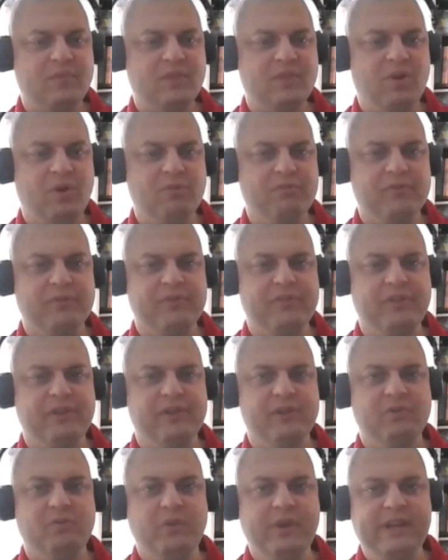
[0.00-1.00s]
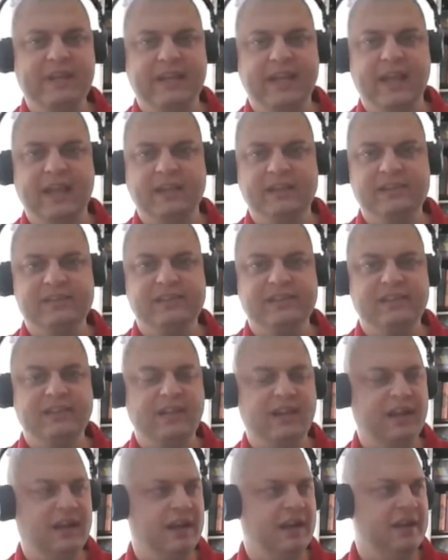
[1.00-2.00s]
over the weekend,
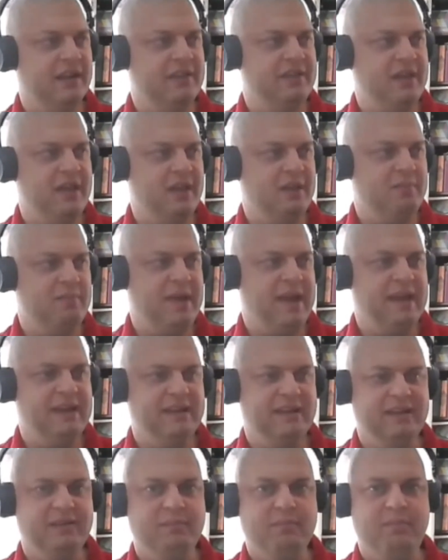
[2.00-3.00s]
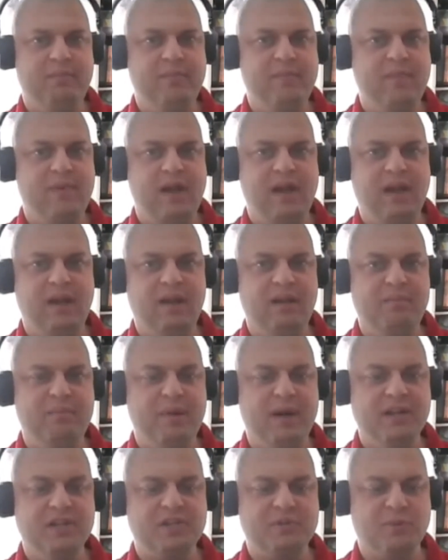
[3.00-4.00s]
they painted a
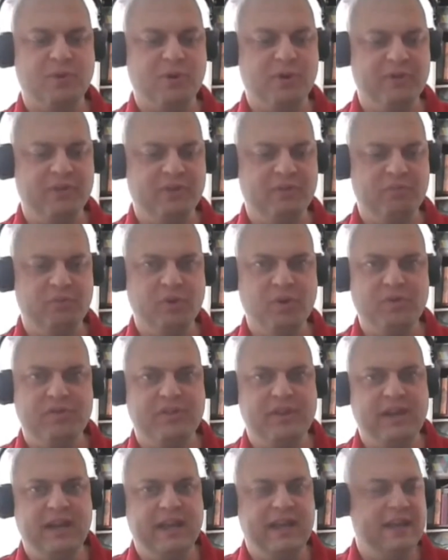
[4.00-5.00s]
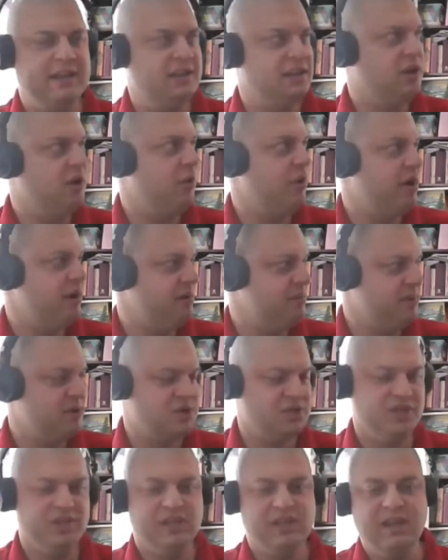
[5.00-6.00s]
bunch more of them. Ruth and I had to go on a
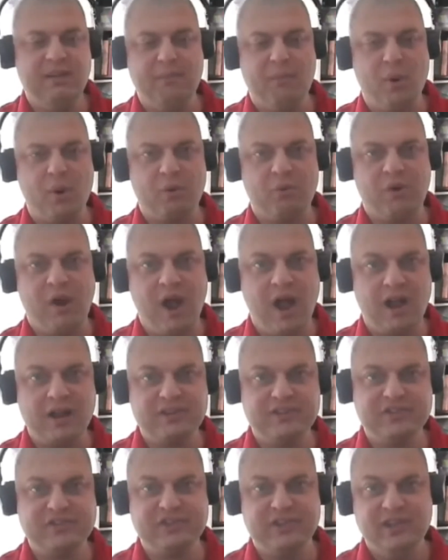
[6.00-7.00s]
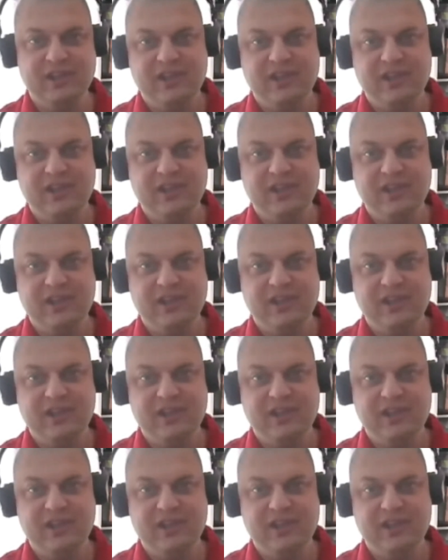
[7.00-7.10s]
mission to get more rocks.